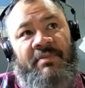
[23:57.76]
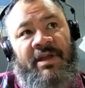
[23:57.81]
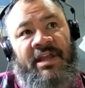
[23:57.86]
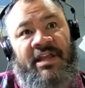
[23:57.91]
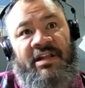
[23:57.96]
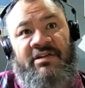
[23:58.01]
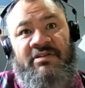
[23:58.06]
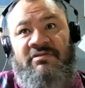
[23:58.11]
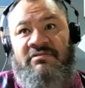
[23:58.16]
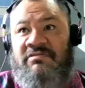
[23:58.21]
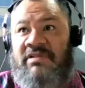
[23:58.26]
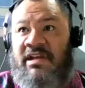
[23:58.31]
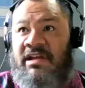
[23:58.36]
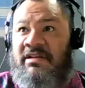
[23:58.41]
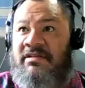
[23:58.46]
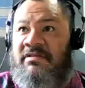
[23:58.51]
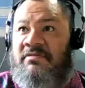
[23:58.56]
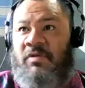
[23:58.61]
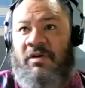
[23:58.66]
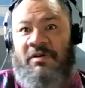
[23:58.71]
in
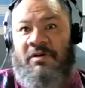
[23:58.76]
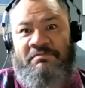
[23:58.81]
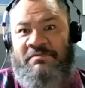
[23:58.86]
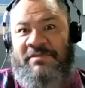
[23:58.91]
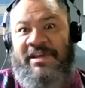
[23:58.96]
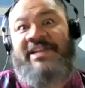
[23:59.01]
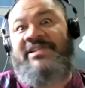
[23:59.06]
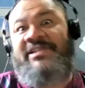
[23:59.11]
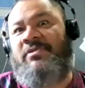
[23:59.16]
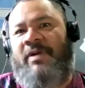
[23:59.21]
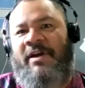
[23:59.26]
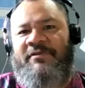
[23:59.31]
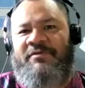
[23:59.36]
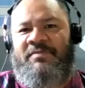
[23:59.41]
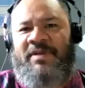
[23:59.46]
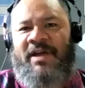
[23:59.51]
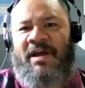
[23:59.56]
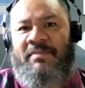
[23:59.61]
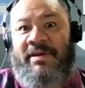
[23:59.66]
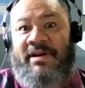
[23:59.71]
years away
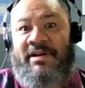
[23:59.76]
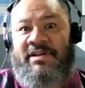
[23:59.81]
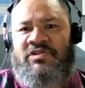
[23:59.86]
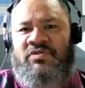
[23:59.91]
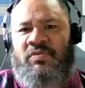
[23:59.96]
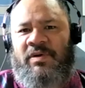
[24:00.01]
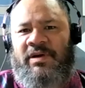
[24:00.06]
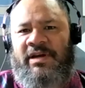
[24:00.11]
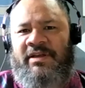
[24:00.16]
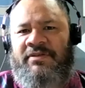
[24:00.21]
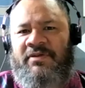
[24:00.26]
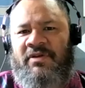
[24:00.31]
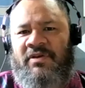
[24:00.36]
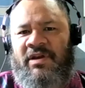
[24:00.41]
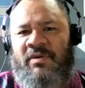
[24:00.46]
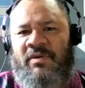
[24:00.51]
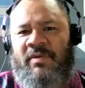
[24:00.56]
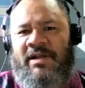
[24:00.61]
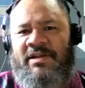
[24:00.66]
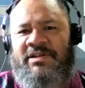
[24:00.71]
from now, but in
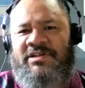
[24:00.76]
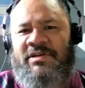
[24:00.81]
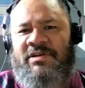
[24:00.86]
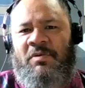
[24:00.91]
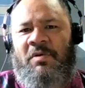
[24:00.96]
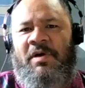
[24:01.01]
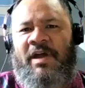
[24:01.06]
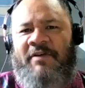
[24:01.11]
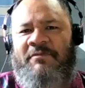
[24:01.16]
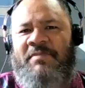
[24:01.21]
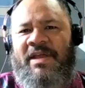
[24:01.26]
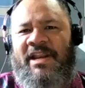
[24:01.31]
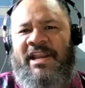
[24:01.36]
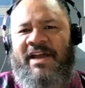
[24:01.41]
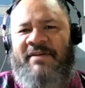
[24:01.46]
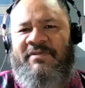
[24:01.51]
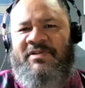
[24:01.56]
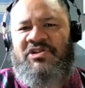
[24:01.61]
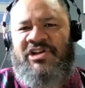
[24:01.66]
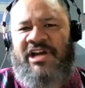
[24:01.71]
2031. So we'll have
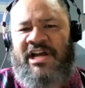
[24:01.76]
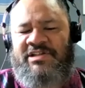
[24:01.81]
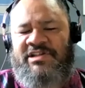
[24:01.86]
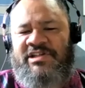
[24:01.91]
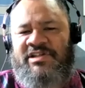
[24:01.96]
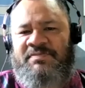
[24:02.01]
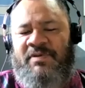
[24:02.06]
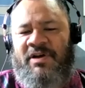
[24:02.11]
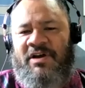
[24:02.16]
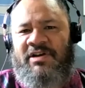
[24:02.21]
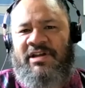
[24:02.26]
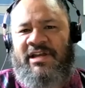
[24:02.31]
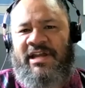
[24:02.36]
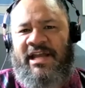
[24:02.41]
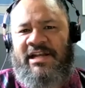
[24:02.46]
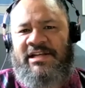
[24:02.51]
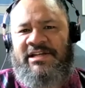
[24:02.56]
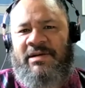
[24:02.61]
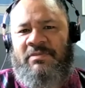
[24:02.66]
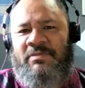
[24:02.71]
many other chances, bro, to
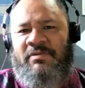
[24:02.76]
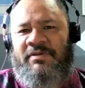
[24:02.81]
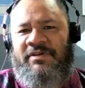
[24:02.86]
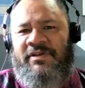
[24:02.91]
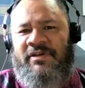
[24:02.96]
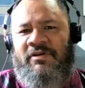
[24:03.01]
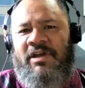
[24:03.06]
catch up with